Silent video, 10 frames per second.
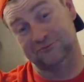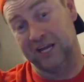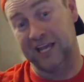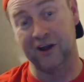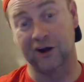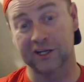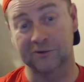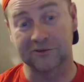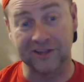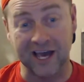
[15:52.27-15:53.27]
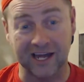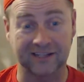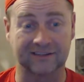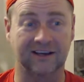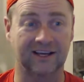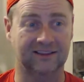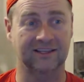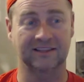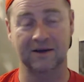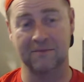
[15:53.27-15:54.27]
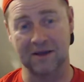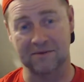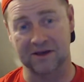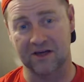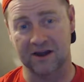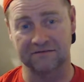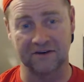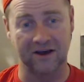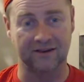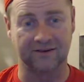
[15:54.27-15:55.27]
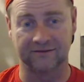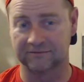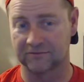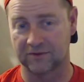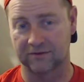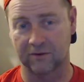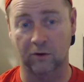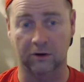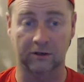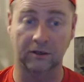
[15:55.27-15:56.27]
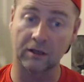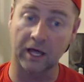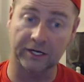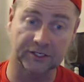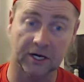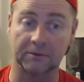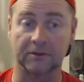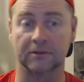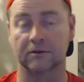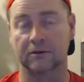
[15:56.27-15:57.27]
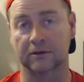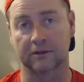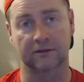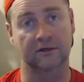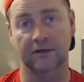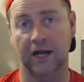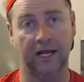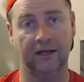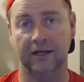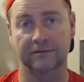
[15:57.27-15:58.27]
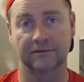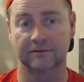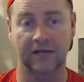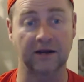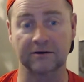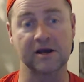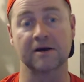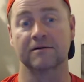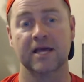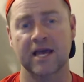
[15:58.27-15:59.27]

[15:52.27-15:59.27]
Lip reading: I can't argue with that. I think that might be a lot of fun or a lot of trouble, or I don't know.